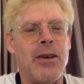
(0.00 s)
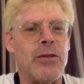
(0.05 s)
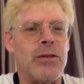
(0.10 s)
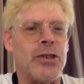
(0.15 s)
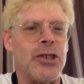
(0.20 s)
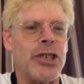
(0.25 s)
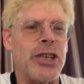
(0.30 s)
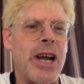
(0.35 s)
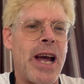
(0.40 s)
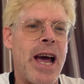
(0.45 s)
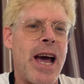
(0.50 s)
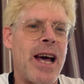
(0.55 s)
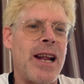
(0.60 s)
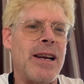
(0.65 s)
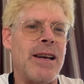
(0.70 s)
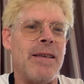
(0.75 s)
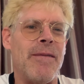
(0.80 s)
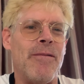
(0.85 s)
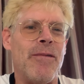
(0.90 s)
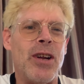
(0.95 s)
chat
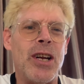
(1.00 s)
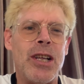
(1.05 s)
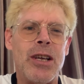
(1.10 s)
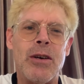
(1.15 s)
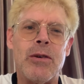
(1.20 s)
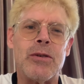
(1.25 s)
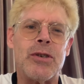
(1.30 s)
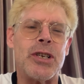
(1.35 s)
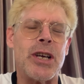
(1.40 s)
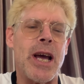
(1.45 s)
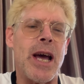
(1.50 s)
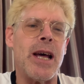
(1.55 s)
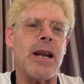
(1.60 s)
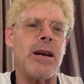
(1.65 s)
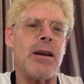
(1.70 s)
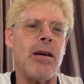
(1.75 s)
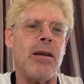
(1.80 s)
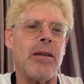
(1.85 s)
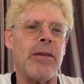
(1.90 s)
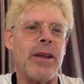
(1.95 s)
and video chat
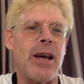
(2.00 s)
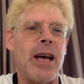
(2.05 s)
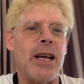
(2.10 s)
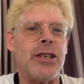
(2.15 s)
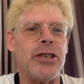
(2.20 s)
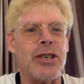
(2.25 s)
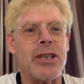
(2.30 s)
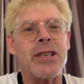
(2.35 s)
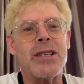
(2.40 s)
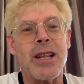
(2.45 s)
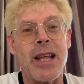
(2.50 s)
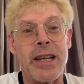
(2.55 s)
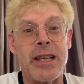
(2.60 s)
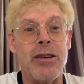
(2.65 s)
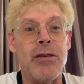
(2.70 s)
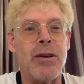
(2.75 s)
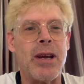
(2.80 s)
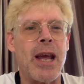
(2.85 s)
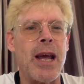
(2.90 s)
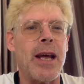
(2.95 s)
and all that, just like
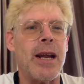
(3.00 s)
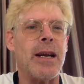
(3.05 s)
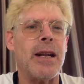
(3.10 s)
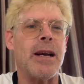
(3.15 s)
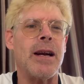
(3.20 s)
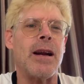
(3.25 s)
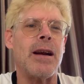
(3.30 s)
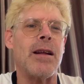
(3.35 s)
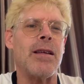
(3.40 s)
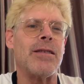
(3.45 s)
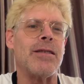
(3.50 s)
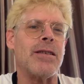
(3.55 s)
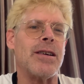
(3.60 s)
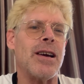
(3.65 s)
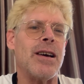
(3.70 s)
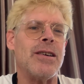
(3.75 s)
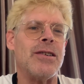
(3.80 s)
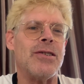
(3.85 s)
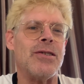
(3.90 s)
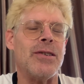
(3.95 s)
you can in another
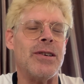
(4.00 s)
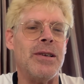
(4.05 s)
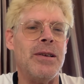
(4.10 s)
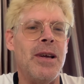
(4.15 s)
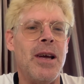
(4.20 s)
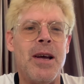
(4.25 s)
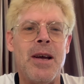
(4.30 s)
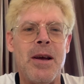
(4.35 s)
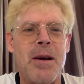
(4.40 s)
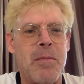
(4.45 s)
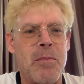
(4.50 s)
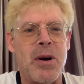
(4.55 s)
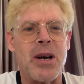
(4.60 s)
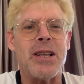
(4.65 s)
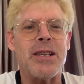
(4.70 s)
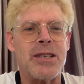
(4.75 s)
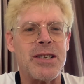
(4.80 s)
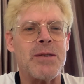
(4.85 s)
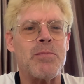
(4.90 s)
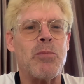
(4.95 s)
country. But
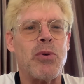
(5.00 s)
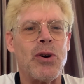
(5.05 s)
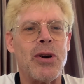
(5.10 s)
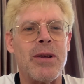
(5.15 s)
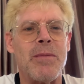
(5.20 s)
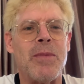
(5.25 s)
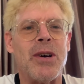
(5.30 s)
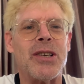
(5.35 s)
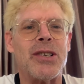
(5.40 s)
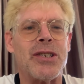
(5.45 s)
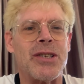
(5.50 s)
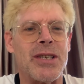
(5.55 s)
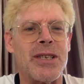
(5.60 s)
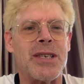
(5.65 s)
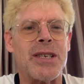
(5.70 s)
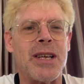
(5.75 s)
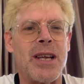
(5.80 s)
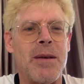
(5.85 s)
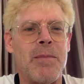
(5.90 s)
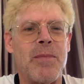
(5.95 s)
it's pretty much the
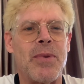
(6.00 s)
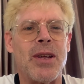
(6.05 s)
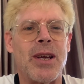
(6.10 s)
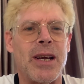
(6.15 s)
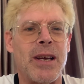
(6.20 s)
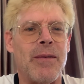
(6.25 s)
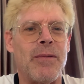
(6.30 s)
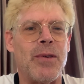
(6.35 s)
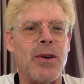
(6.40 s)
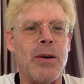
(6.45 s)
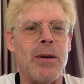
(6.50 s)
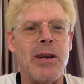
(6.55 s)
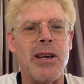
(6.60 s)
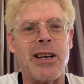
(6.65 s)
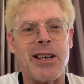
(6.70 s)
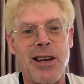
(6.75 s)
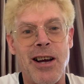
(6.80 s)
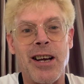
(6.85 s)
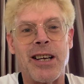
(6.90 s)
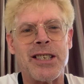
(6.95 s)
same thing.
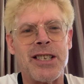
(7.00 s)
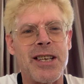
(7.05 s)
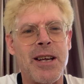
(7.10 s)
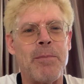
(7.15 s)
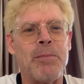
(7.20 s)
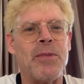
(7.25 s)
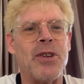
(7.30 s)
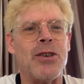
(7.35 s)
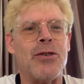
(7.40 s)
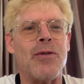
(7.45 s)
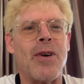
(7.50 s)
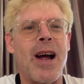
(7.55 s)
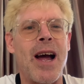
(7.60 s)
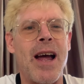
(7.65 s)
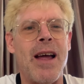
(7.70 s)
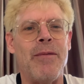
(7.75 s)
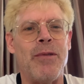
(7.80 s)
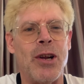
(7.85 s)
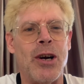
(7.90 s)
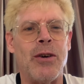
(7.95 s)
Except the
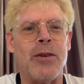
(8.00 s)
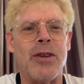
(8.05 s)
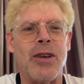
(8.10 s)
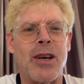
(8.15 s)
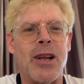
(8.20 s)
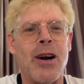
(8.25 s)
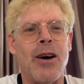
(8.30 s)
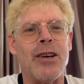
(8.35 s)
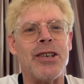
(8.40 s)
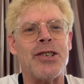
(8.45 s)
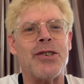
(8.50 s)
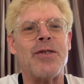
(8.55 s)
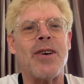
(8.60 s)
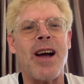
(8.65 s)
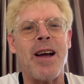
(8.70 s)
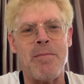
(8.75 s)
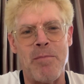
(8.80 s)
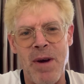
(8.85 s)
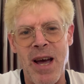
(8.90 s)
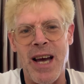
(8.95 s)
drive, you could always
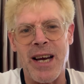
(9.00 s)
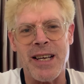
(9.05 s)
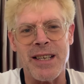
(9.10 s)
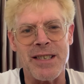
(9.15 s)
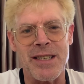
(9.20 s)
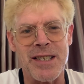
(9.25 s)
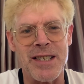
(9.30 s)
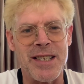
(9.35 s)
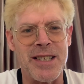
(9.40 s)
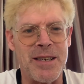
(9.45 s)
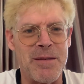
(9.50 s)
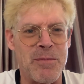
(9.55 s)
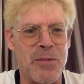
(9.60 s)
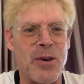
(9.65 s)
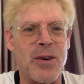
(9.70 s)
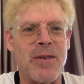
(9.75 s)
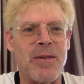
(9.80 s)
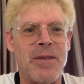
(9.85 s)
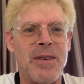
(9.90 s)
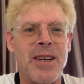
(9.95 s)
drive back and see them, or